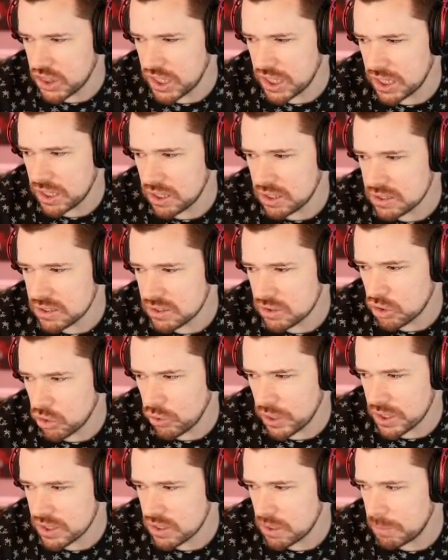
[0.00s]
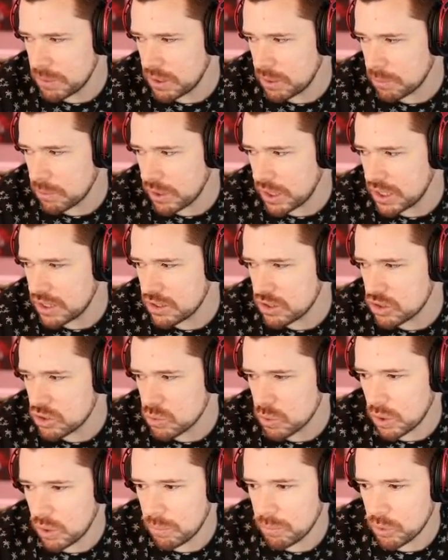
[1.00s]
has Goretzka been upgraded
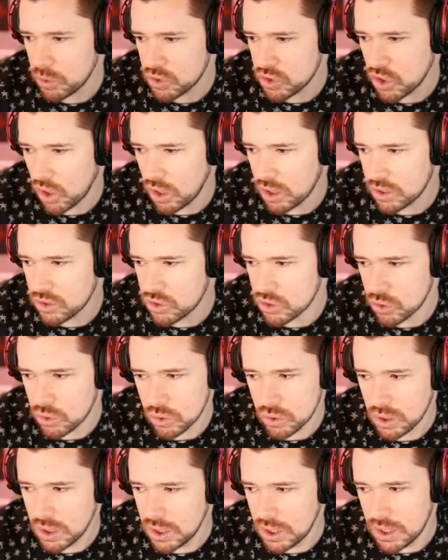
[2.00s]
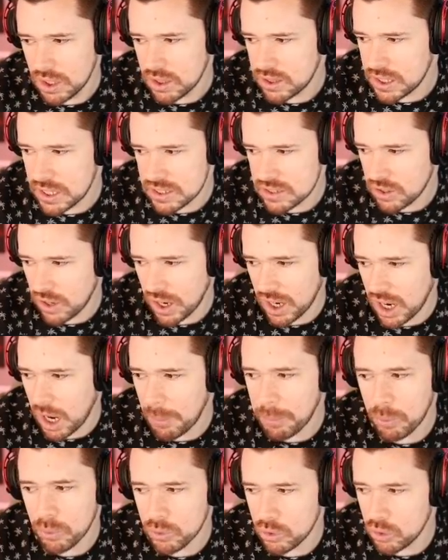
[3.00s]
as well? I'm not entirely sure. There's like a
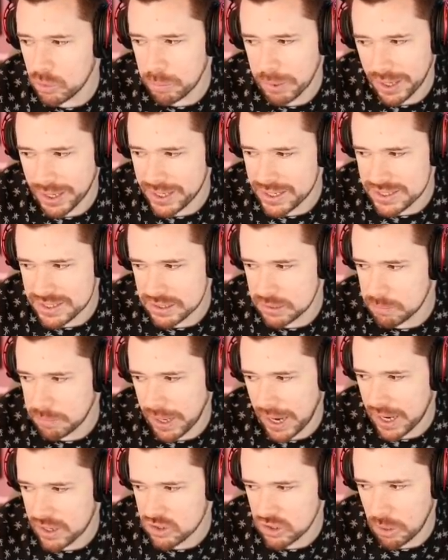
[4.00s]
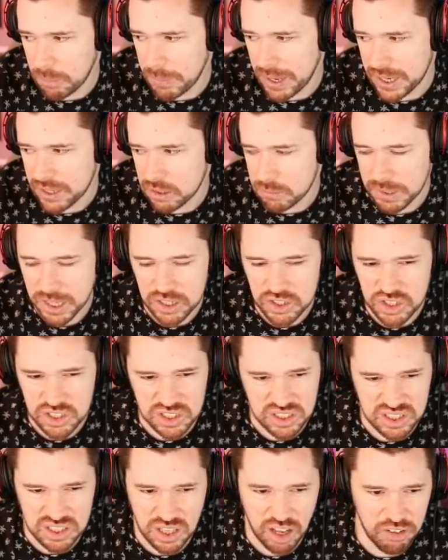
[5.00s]
couple new players in packs, like Man of the
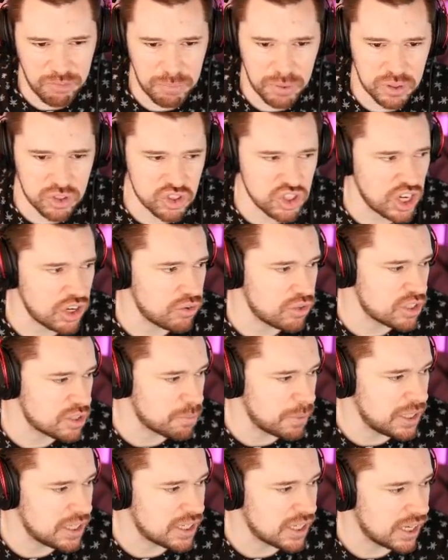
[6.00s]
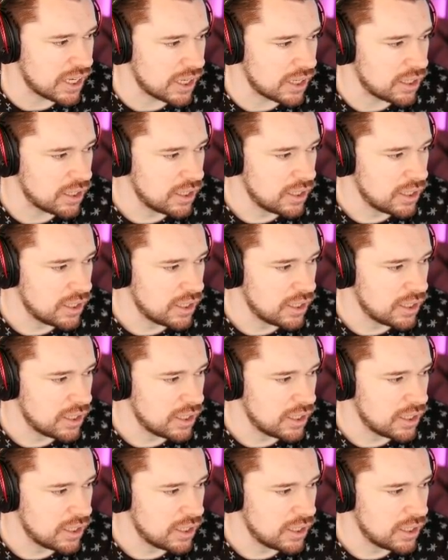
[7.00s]
Matches and stuff. But generally speaking,